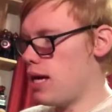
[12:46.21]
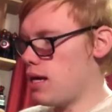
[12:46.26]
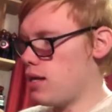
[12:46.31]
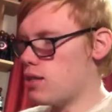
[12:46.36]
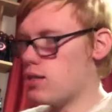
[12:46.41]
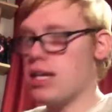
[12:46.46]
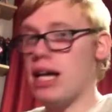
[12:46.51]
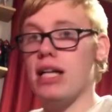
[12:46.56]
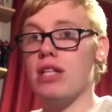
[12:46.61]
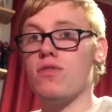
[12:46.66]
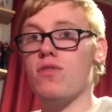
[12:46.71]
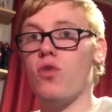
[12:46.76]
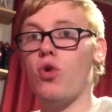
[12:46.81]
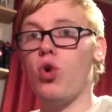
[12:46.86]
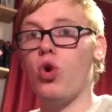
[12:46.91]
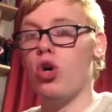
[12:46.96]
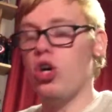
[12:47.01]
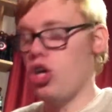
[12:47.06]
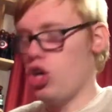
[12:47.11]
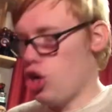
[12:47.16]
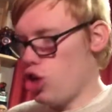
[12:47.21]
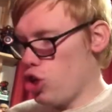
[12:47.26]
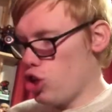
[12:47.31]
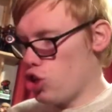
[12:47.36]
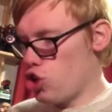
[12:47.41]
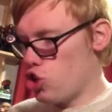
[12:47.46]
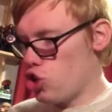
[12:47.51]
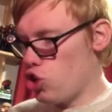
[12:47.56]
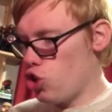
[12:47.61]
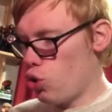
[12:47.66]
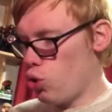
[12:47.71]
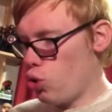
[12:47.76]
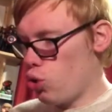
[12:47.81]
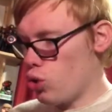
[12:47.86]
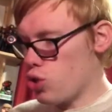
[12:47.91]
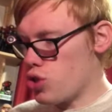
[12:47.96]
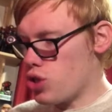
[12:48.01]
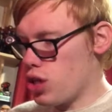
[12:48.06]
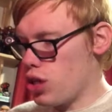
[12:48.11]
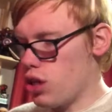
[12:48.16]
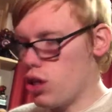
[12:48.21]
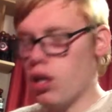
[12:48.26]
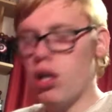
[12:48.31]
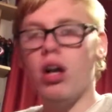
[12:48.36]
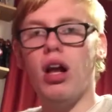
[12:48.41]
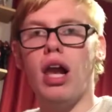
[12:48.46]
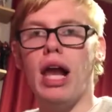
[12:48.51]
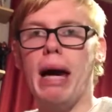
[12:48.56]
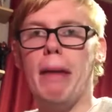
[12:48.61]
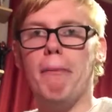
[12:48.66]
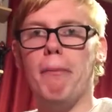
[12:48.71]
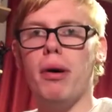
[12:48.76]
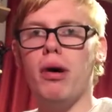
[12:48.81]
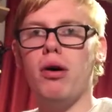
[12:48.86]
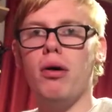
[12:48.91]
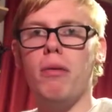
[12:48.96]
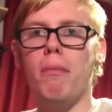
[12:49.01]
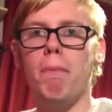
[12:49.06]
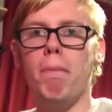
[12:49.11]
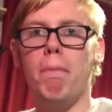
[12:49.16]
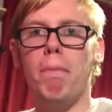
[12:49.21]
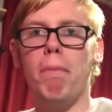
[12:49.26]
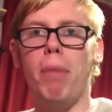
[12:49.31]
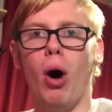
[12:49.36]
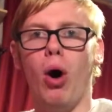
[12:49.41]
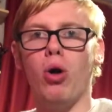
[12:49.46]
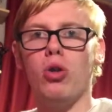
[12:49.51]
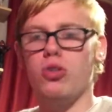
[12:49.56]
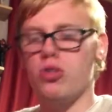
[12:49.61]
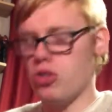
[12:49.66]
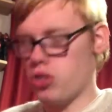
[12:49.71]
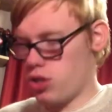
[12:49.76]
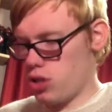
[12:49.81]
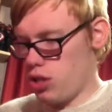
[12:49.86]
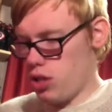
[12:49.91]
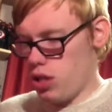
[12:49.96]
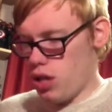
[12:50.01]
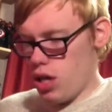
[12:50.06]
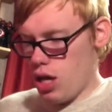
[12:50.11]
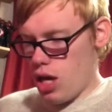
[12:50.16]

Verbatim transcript: It stands for Jaws Clamp Bots.